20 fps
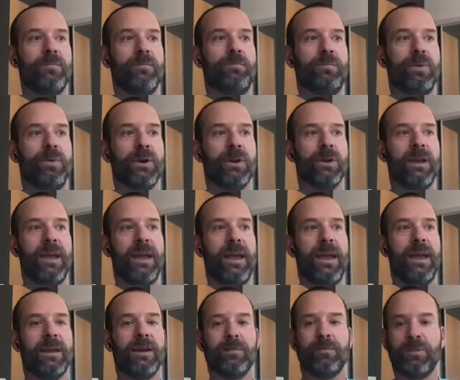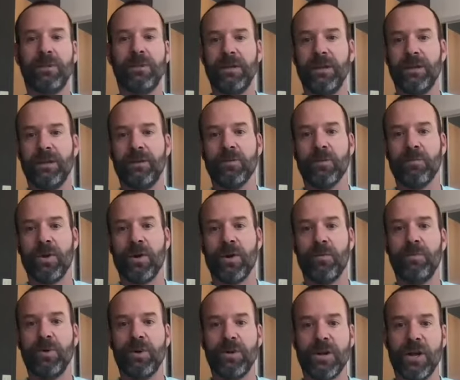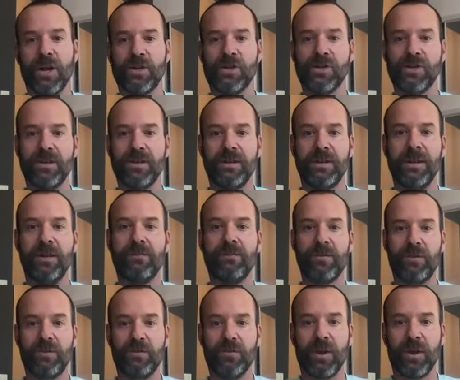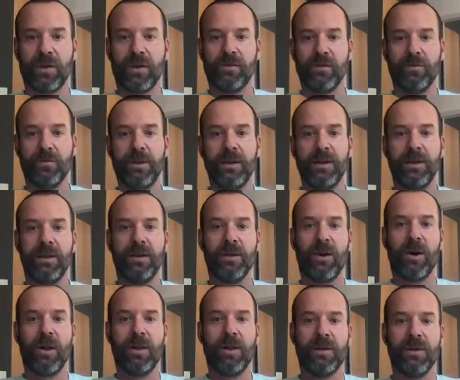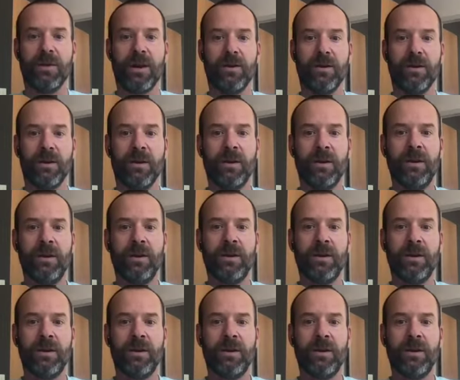built a completely remote production infrastructure, meaning all of our